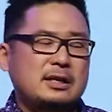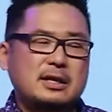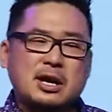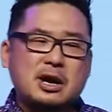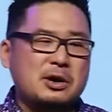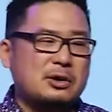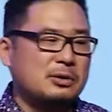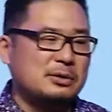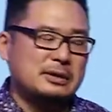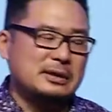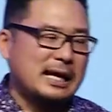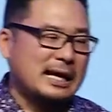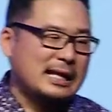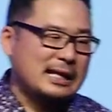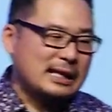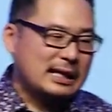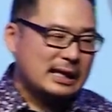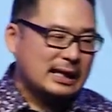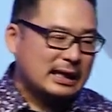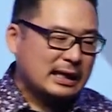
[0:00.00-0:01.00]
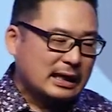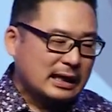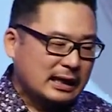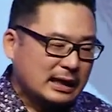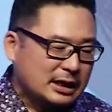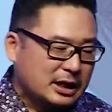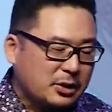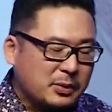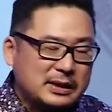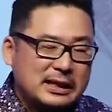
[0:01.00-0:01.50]
No, that,
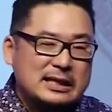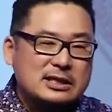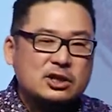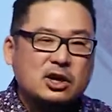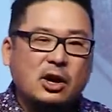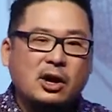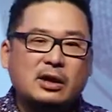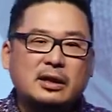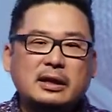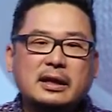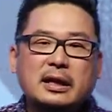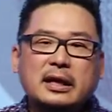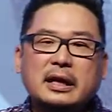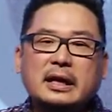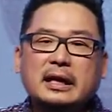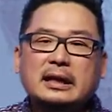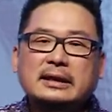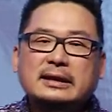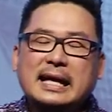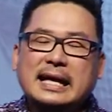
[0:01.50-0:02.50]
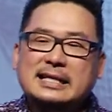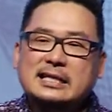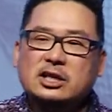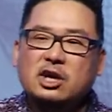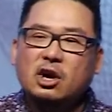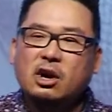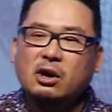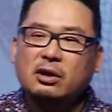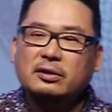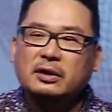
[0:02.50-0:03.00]
you know what that's called? That's
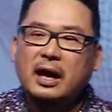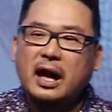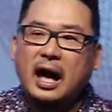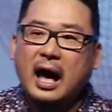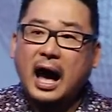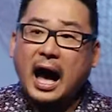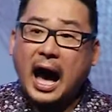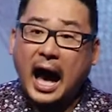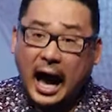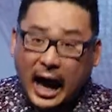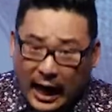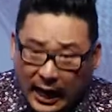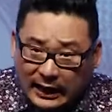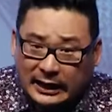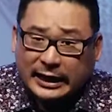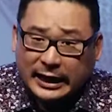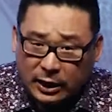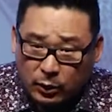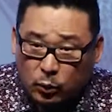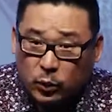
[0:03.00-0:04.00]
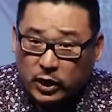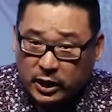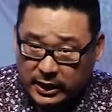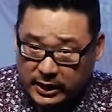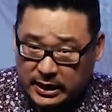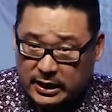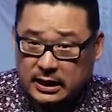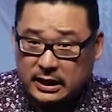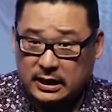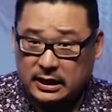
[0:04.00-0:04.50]
called
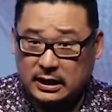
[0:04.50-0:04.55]
Hollywood.